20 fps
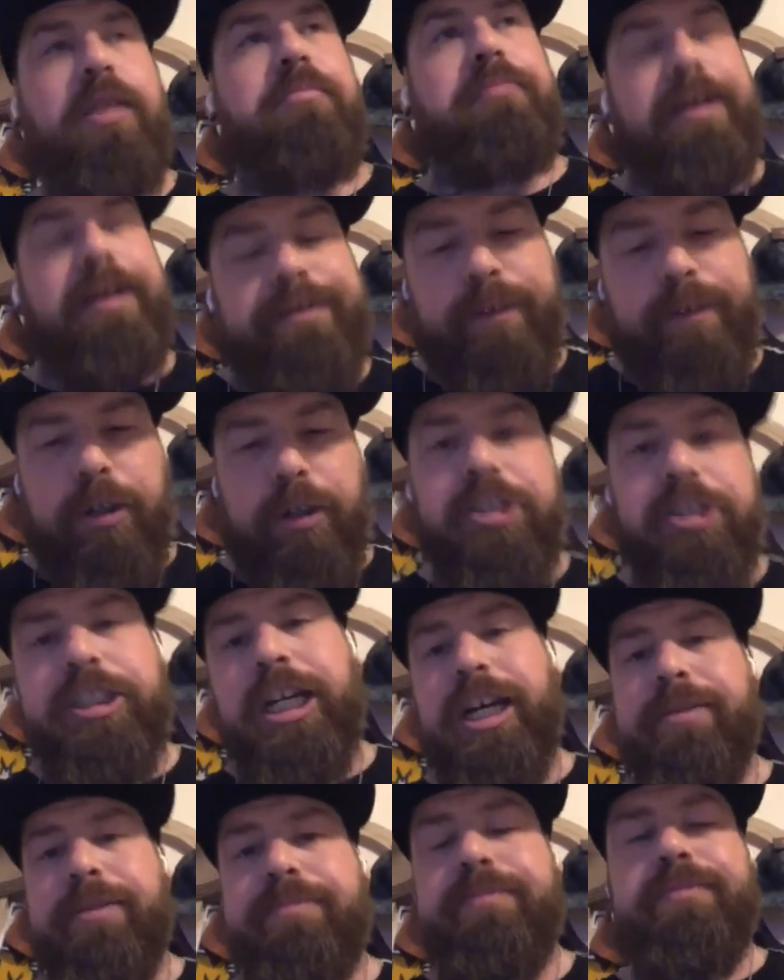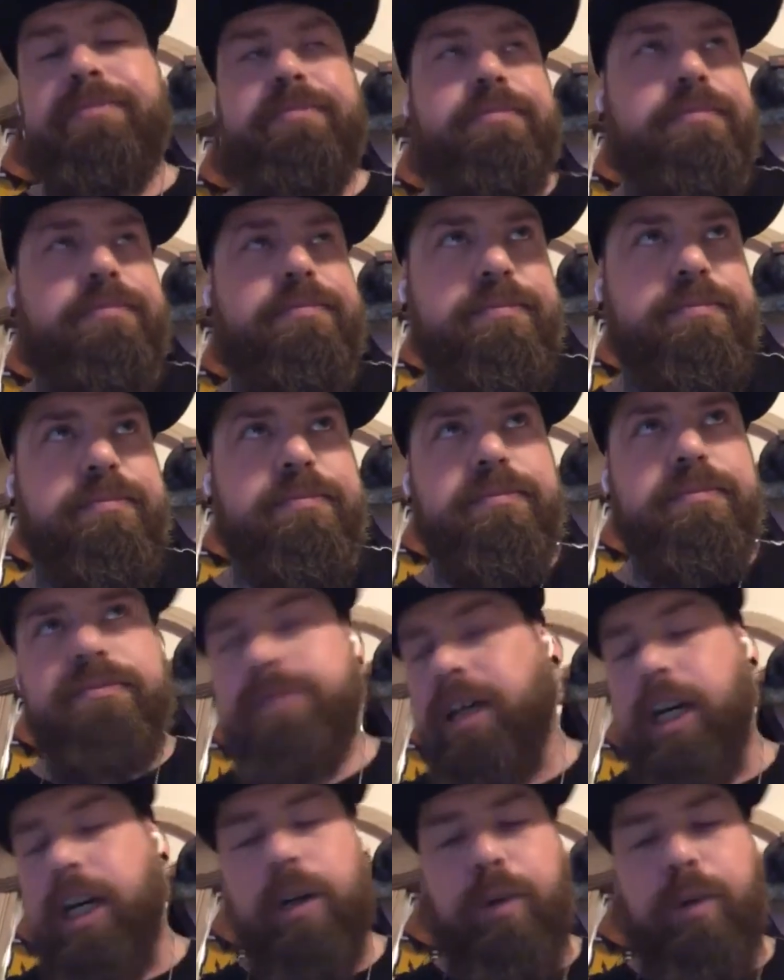My first job,
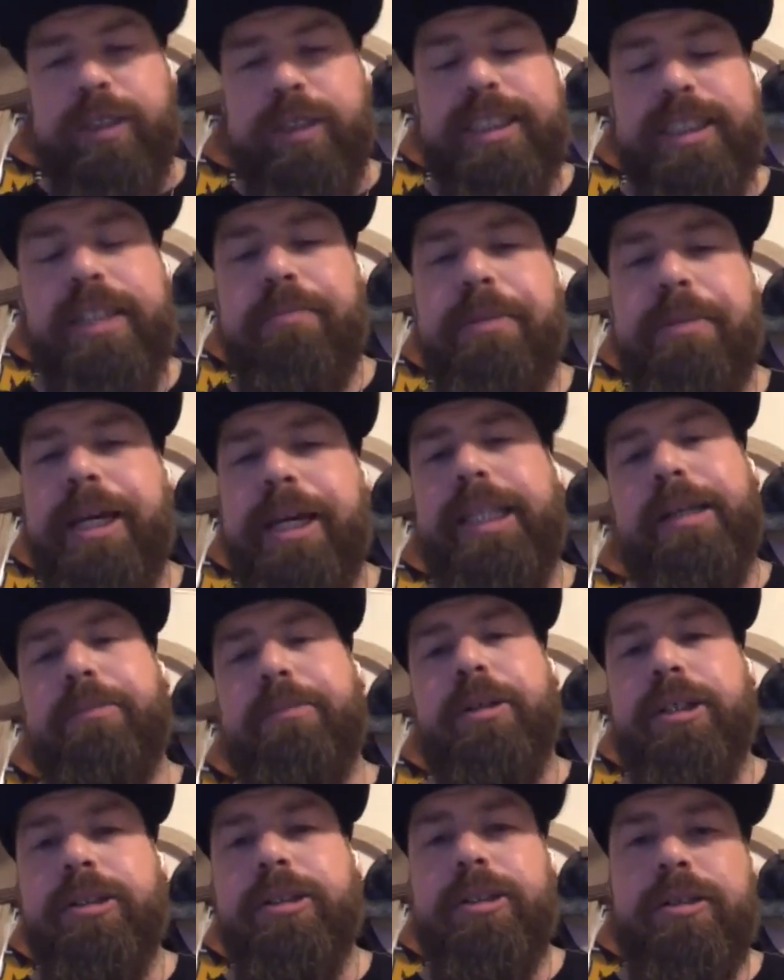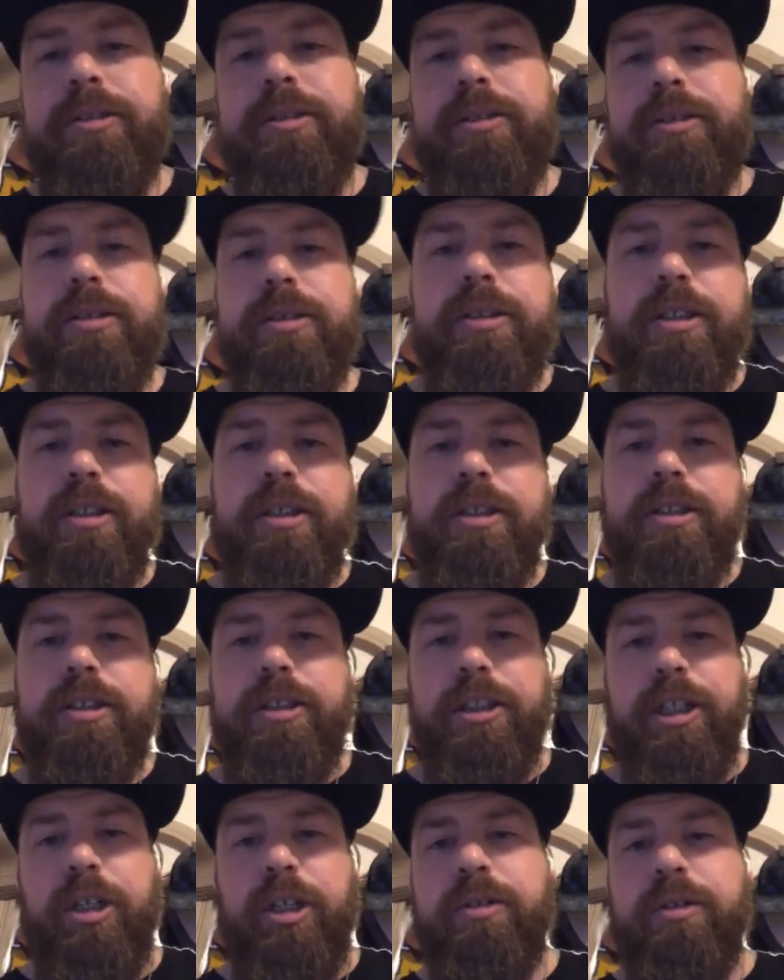I wasn't getting paid that much,
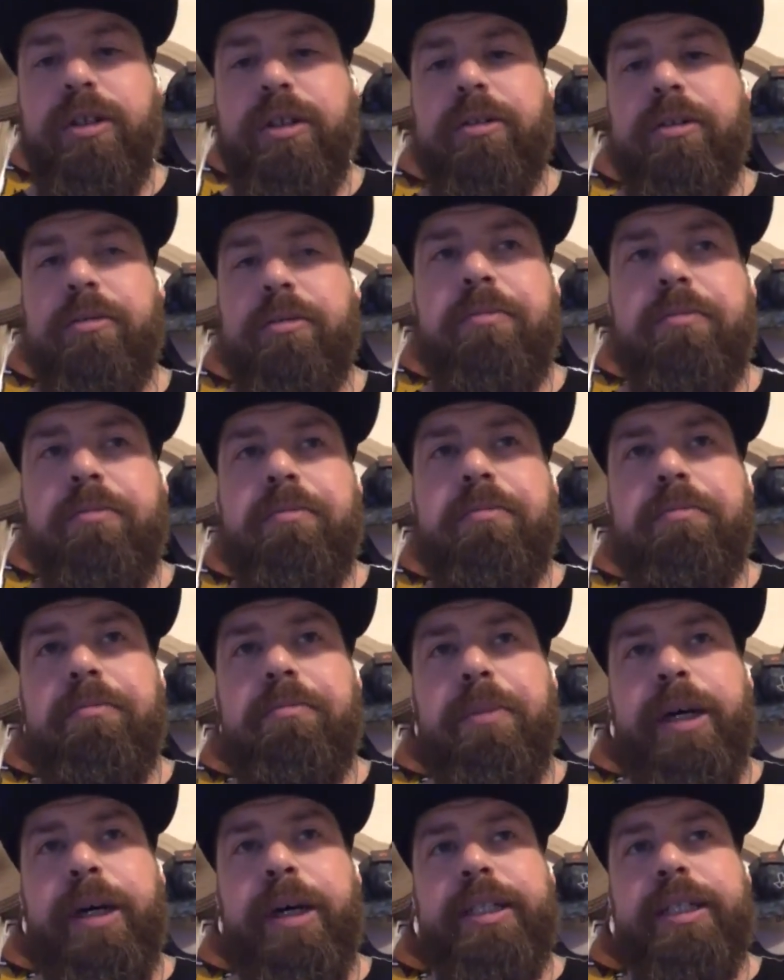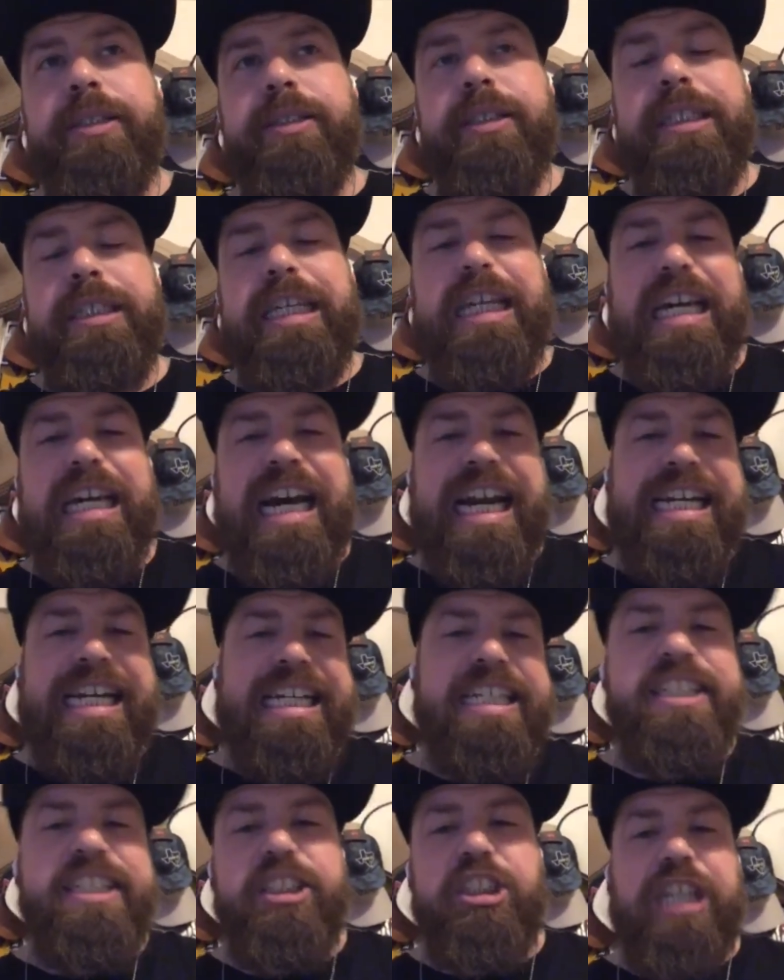you know, but I
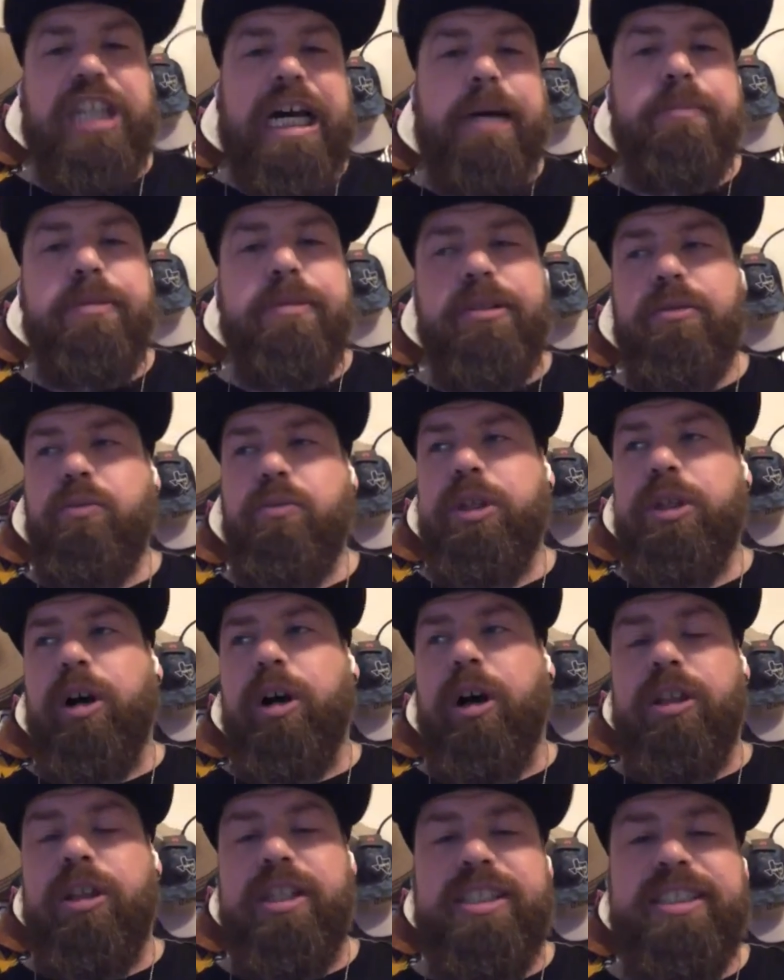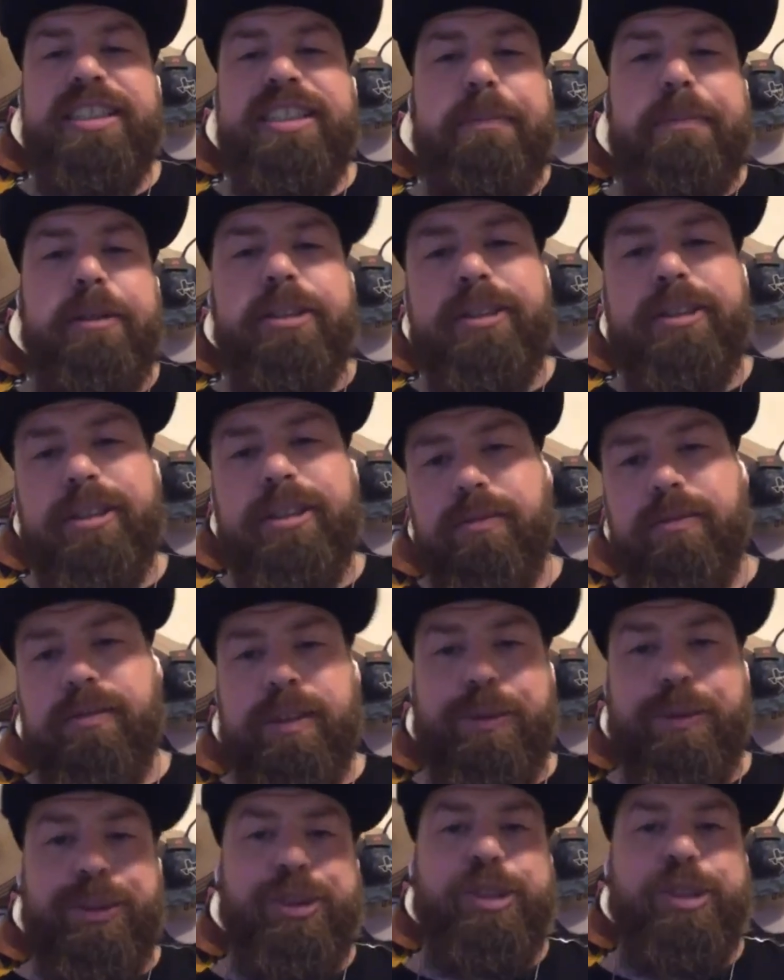needed a job. We call it a stepping stone.
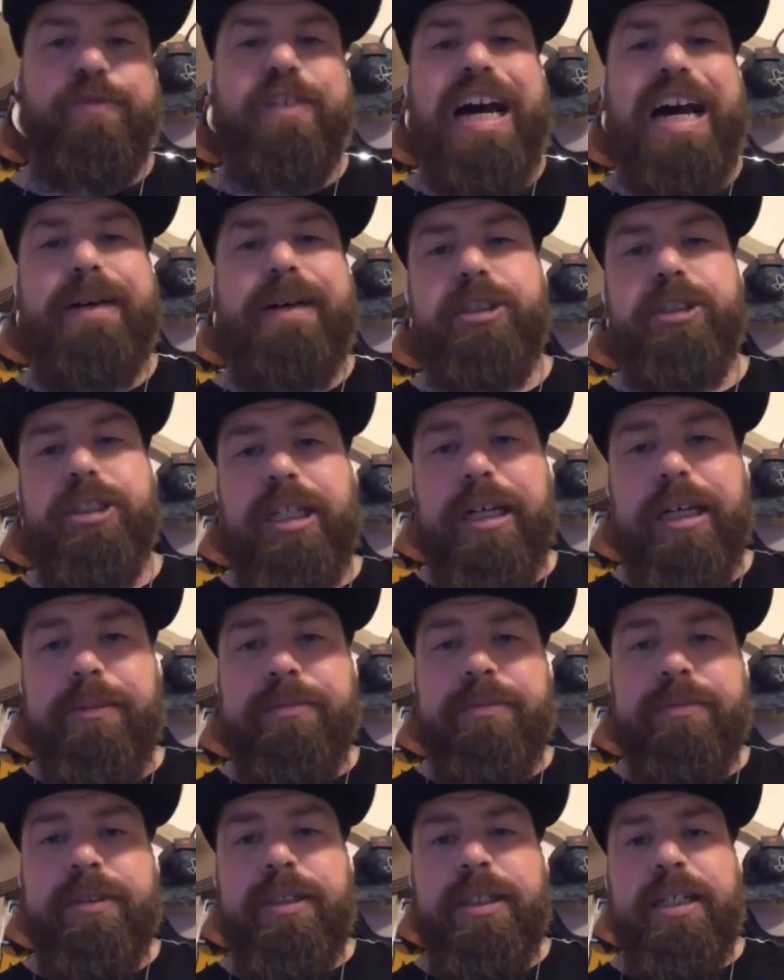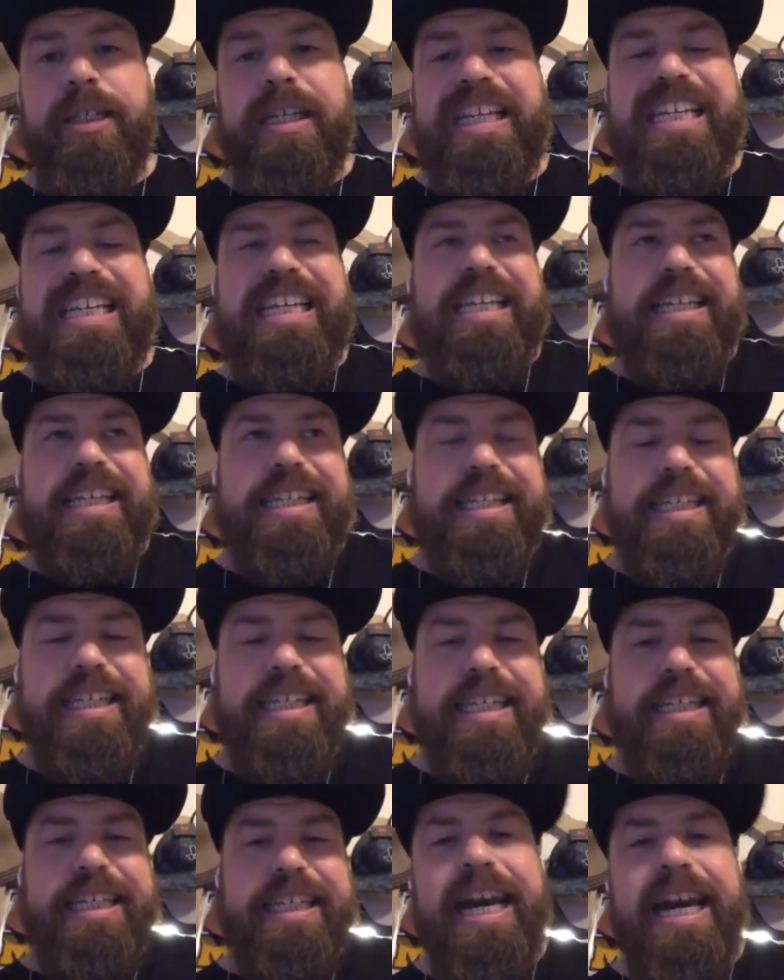It was a survival job.
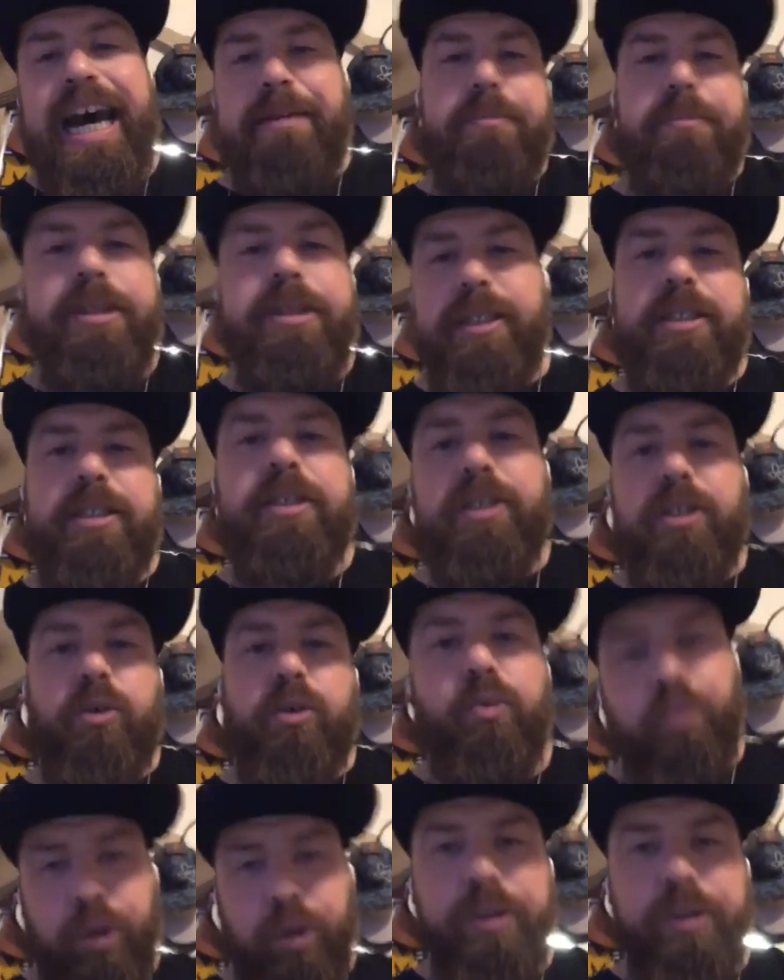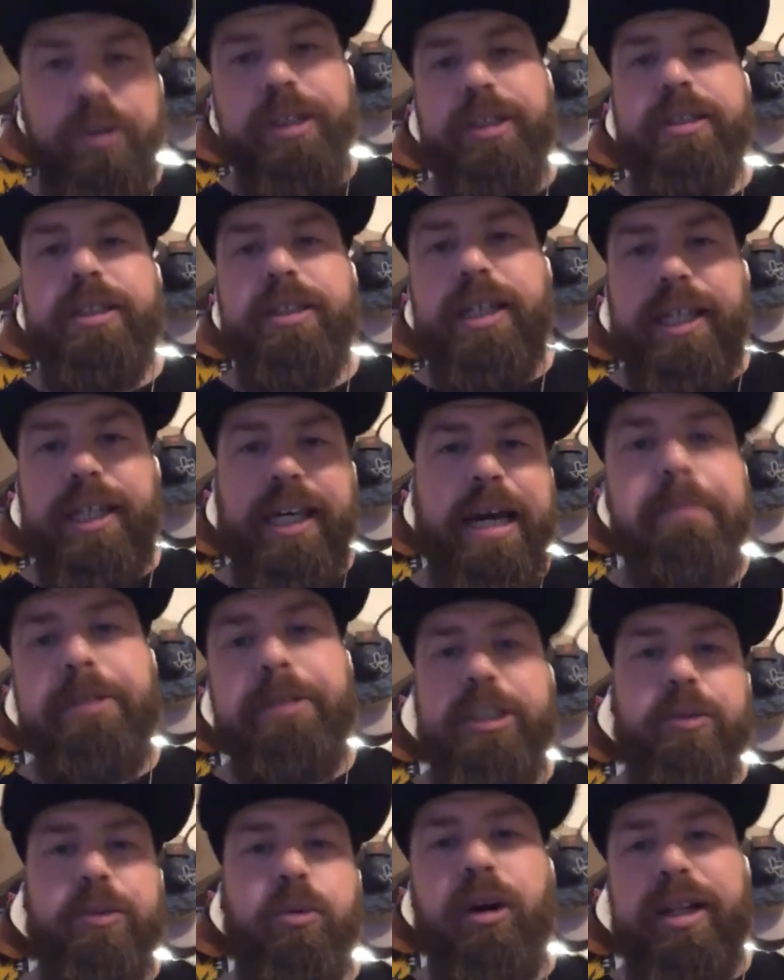It got me rooted and got
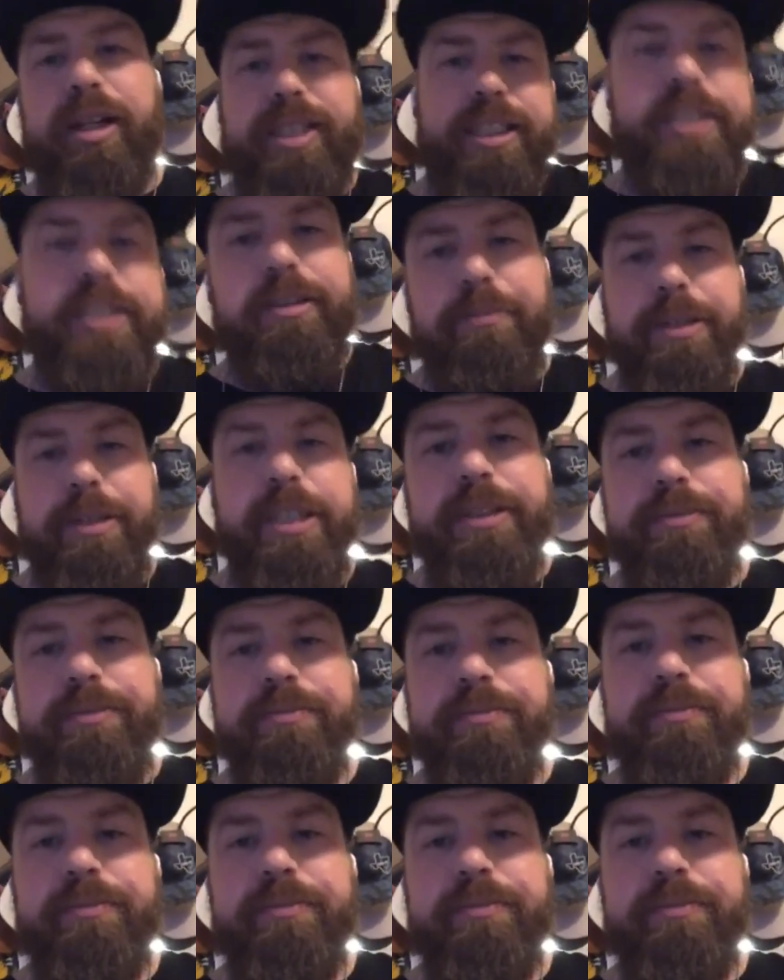me to where I needed to be.